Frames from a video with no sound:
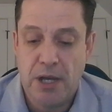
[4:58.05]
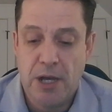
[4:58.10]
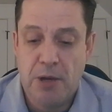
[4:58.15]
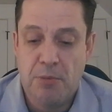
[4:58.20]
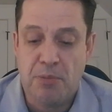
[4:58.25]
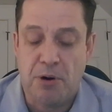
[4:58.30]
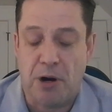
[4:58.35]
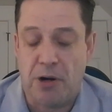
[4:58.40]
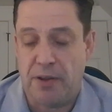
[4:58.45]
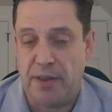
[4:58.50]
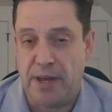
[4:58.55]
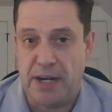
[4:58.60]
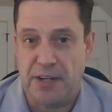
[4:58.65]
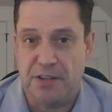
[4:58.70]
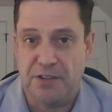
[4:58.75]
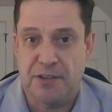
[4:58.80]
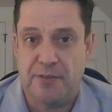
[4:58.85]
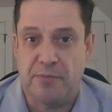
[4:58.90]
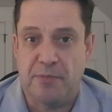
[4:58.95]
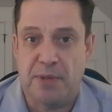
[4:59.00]
Part of that
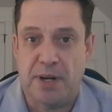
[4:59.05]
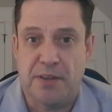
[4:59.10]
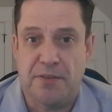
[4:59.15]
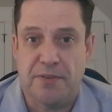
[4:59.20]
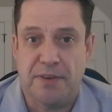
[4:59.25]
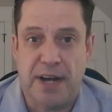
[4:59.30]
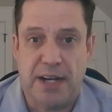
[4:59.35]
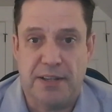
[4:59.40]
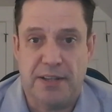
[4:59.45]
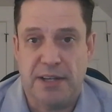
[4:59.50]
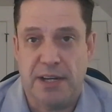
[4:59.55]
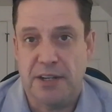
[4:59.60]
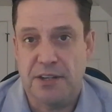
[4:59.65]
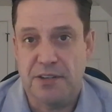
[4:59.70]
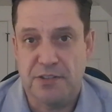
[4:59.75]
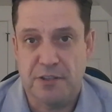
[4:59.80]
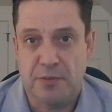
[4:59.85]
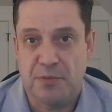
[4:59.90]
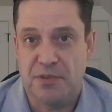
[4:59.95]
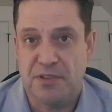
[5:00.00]
is driven by the fact that
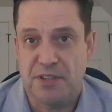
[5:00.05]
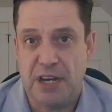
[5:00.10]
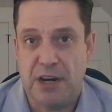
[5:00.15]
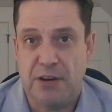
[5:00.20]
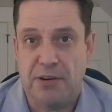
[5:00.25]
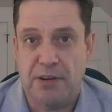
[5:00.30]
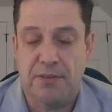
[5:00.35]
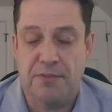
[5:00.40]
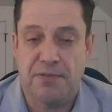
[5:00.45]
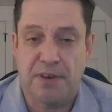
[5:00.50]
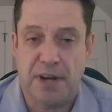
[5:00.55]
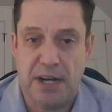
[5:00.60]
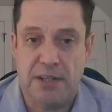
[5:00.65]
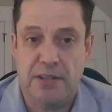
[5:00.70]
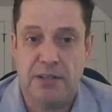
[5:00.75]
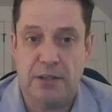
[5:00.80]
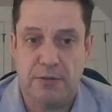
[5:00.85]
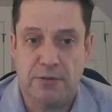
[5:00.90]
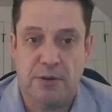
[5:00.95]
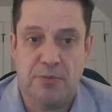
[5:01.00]
consumers now can find
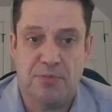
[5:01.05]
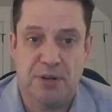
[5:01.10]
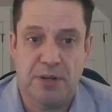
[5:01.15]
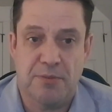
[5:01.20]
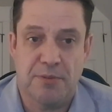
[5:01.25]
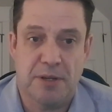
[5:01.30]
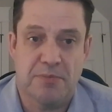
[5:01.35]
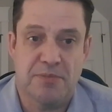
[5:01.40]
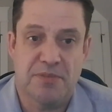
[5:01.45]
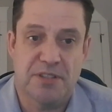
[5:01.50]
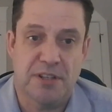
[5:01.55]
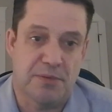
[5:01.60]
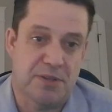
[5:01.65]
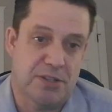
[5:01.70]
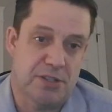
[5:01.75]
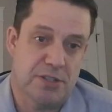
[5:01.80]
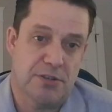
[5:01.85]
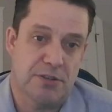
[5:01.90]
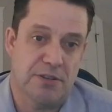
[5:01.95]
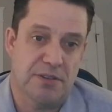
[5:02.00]
a lower premium. Some
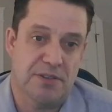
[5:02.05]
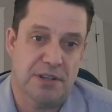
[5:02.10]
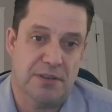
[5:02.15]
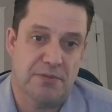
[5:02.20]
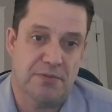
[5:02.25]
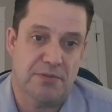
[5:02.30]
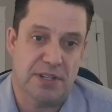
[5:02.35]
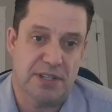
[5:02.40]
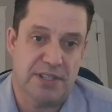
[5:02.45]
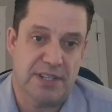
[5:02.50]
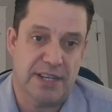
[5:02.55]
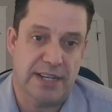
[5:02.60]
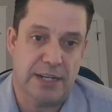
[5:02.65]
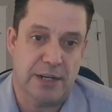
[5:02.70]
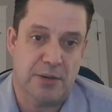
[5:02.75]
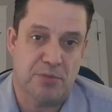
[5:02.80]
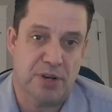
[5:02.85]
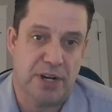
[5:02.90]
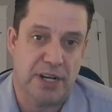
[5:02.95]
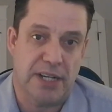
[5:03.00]
insurers have really taken
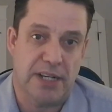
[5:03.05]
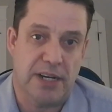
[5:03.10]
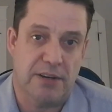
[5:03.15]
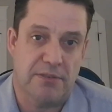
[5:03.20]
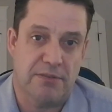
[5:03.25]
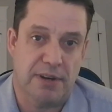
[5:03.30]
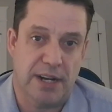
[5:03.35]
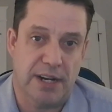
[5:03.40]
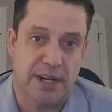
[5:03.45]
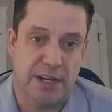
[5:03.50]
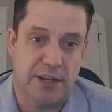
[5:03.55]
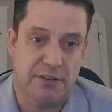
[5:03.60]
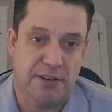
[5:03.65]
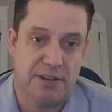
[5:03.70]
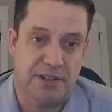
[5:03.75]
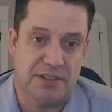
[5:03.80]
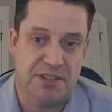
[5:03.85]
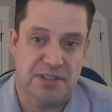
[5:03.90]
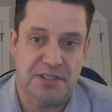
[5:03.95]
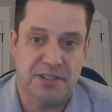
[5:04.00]
a break on rate
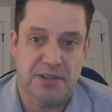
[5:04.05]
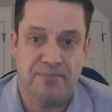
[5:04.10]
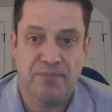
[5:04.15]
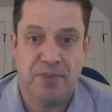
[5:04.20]
increases.